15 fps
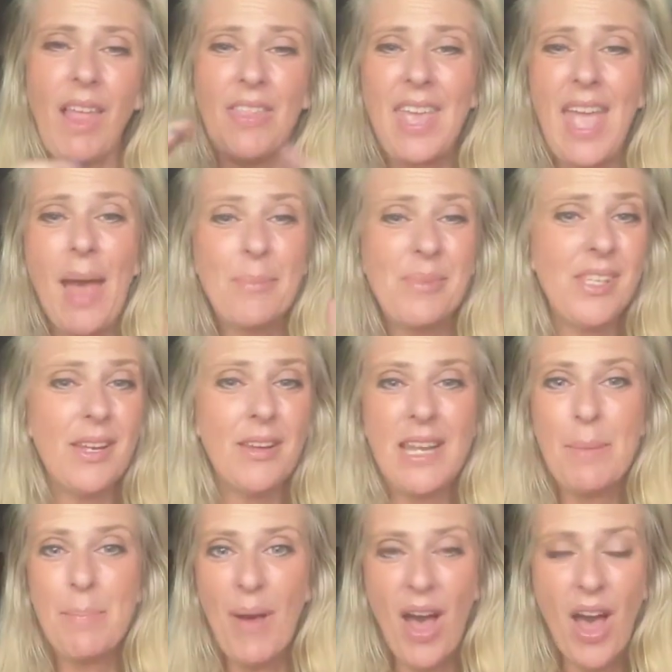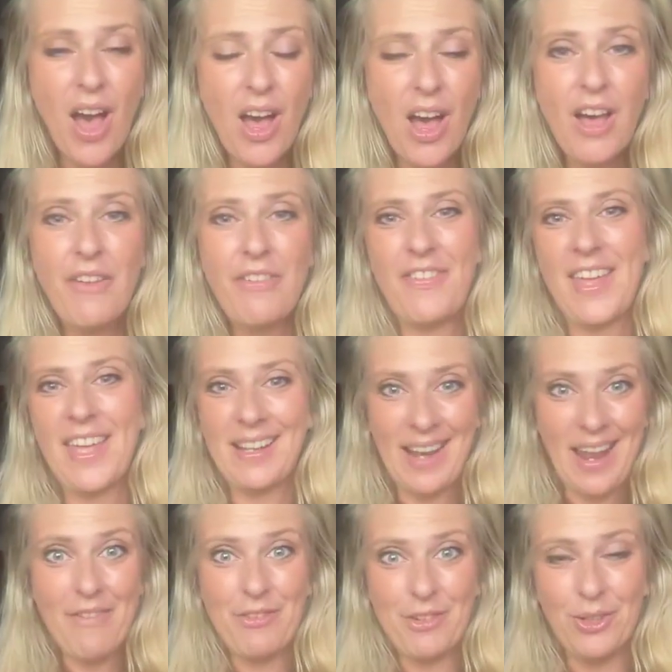the absolutely perfect
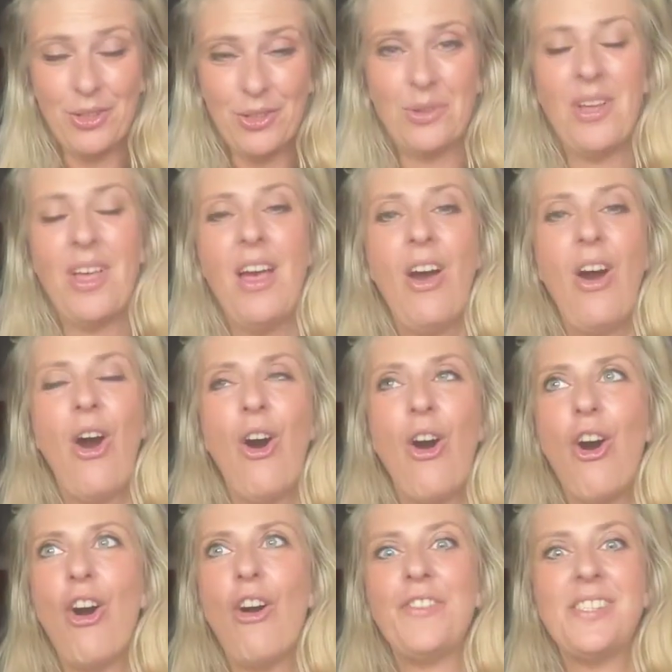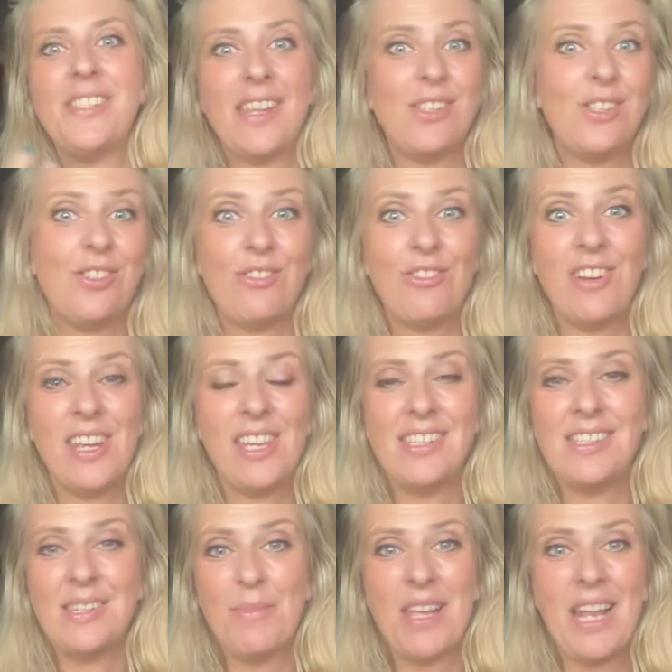level of sensory
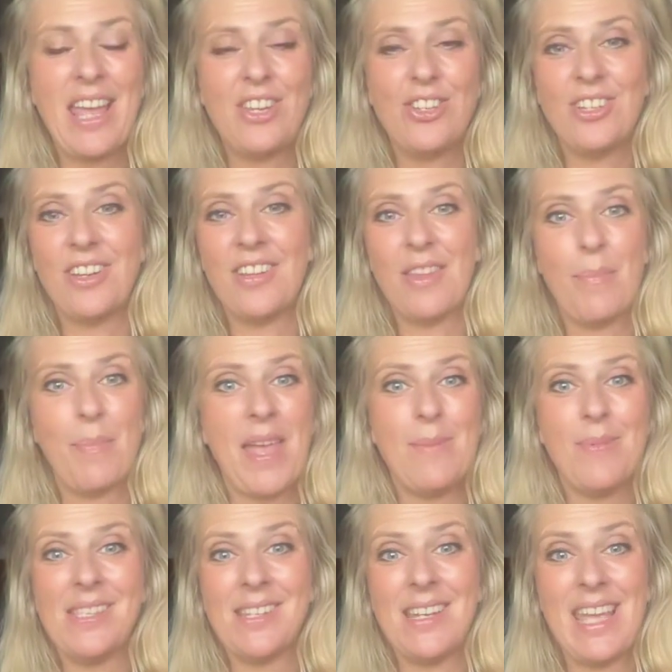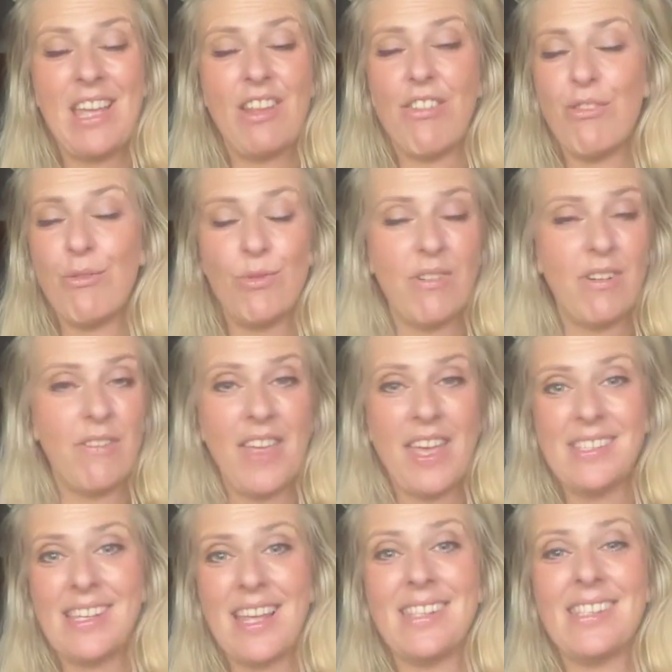stimulation that babies need through all of
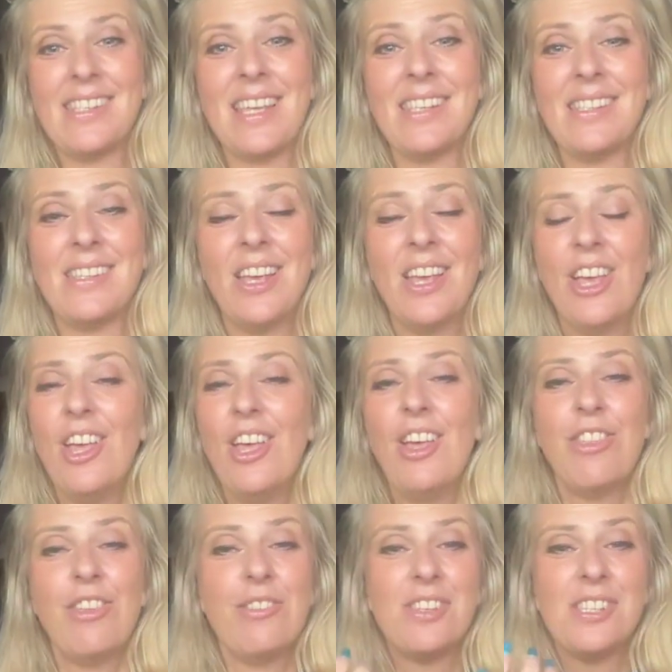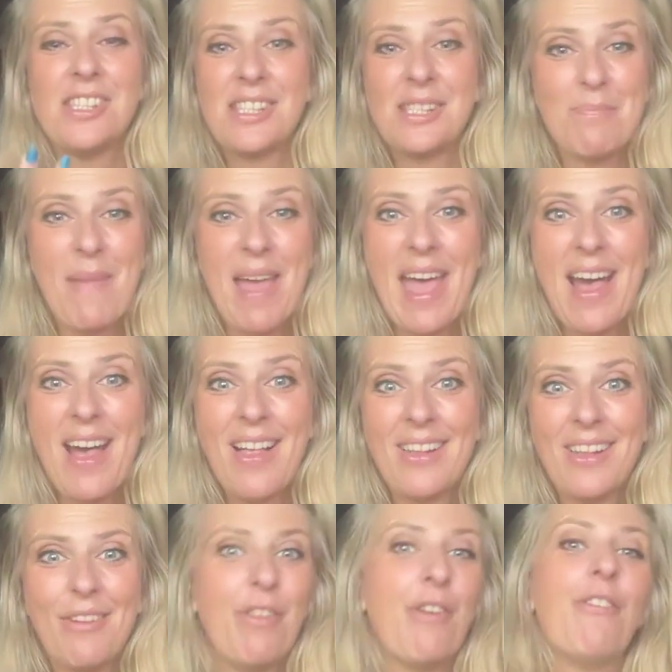their senses, through the
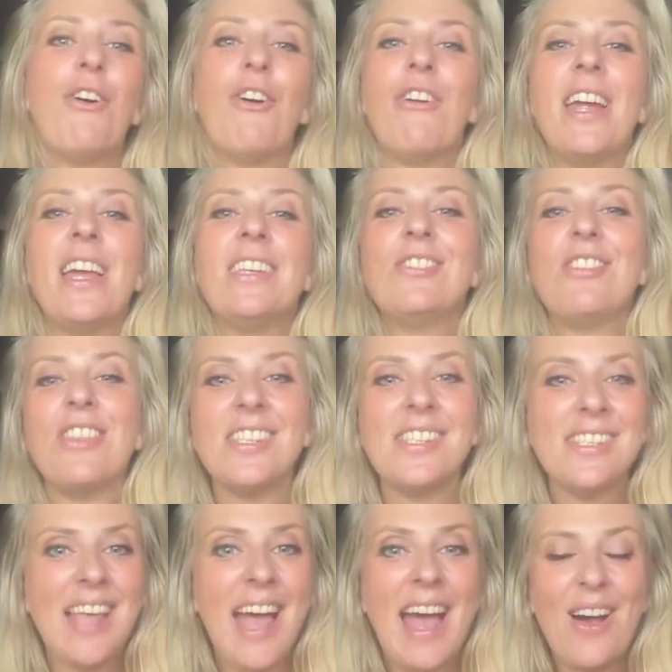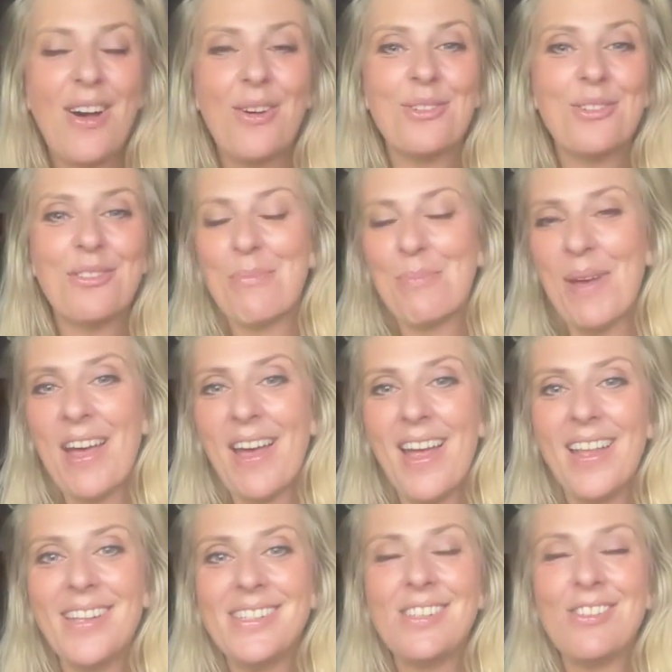smell of the forest, through the sound of the
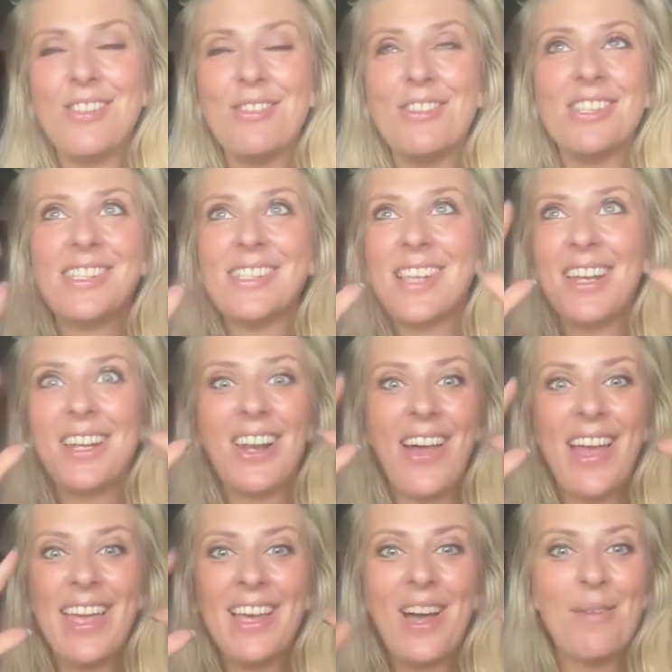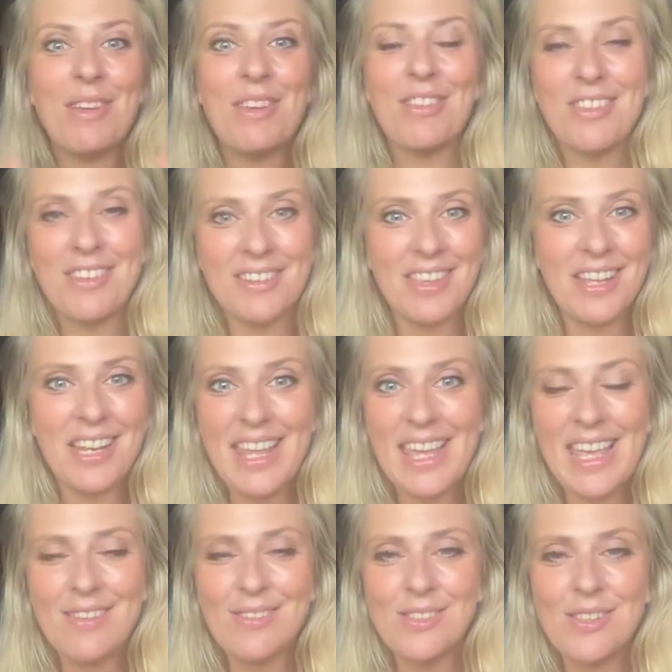birds, through the sunlight coming through the
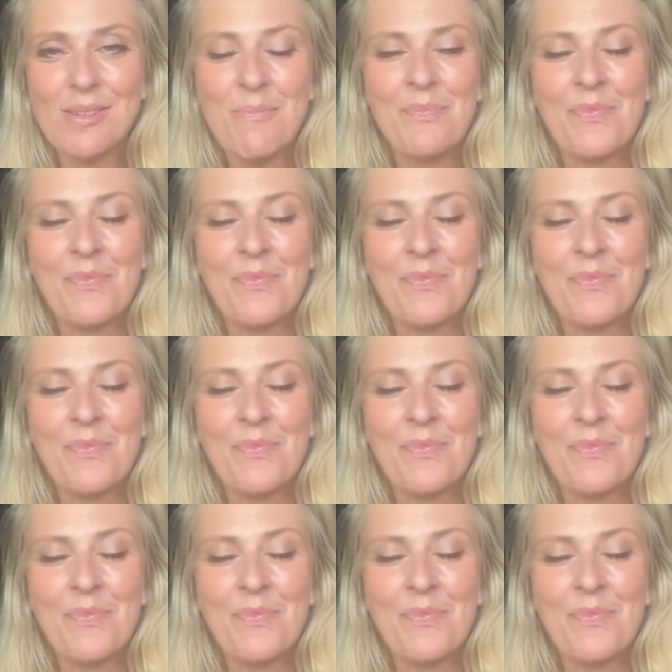leaves,